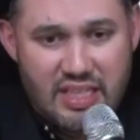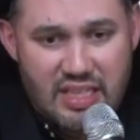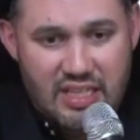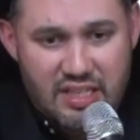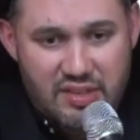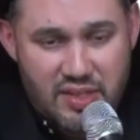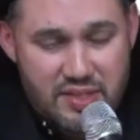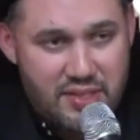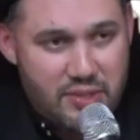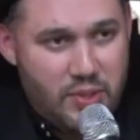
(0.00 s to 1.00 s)
This
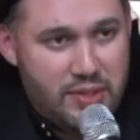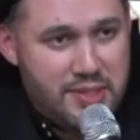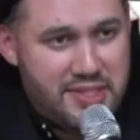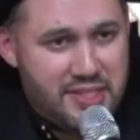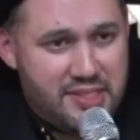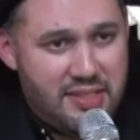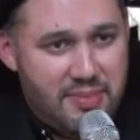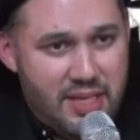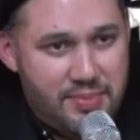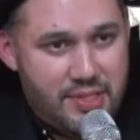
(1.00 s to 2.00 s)
is when the sixth Imam
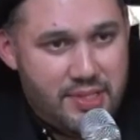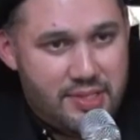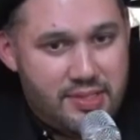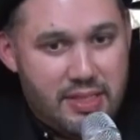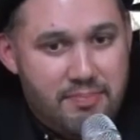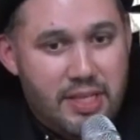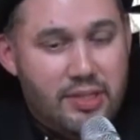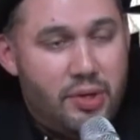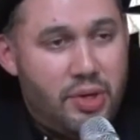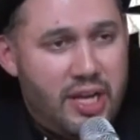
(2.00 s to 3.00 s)
says that may the
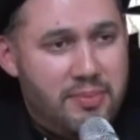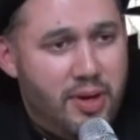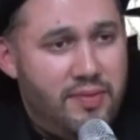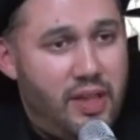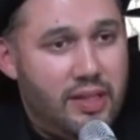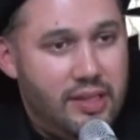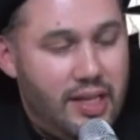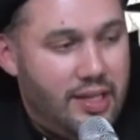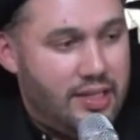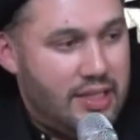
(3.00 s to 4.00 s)
rahmah of
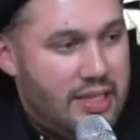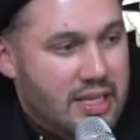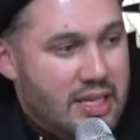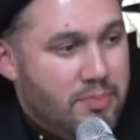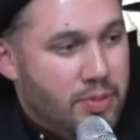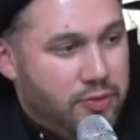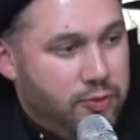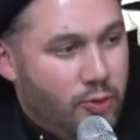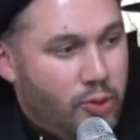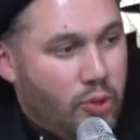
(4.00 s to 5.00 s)
Allah
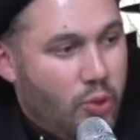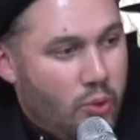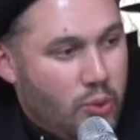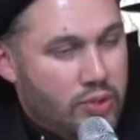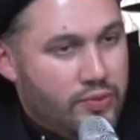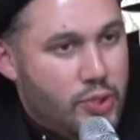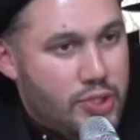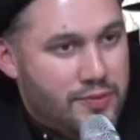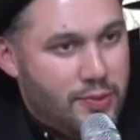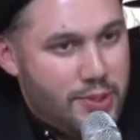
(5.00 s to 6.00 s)
befall all of those
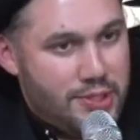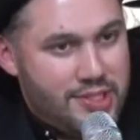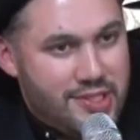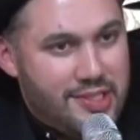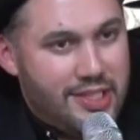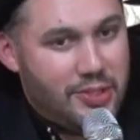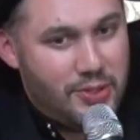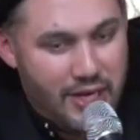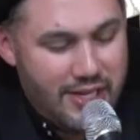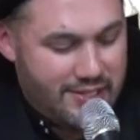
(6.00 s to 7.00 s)
voices that
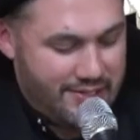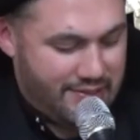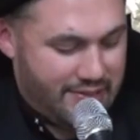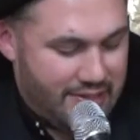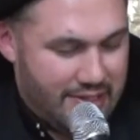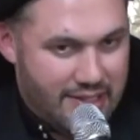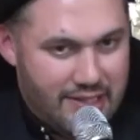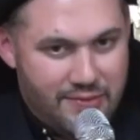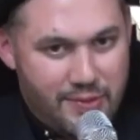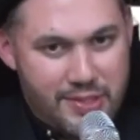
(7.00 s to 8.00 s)
cry
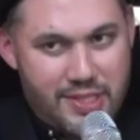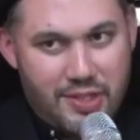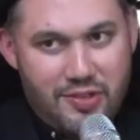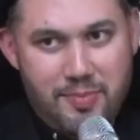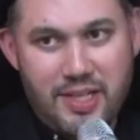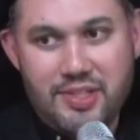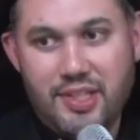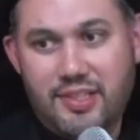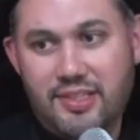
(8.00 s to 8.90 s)
for the sake of my chat.